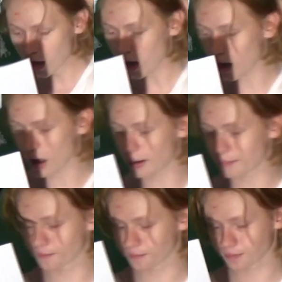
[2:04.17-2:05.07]

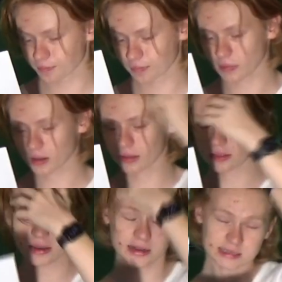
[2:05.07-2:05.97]

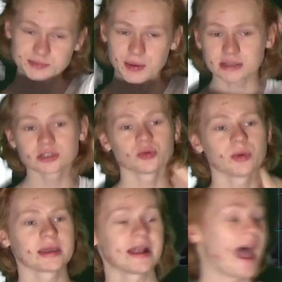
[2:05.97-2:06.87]
It is expected to
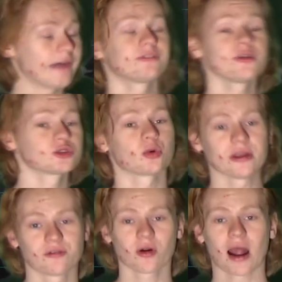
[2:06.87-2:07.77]
weaken after the
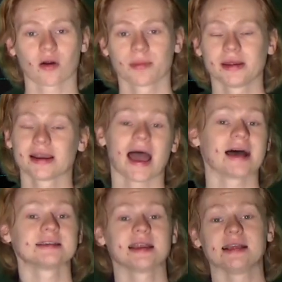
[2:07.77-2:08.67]
24-hour period
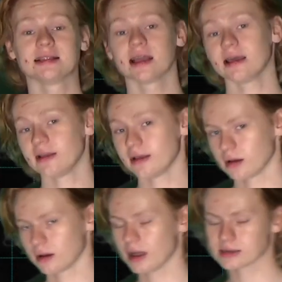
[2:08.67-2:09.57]
as it
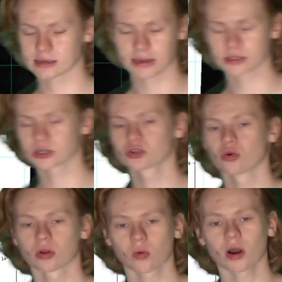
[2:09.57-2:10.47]
enters
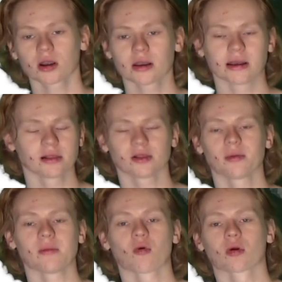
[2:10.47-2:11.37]
cooler water and a little
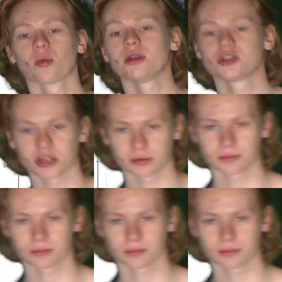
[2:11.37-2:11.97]
bit more wind shear.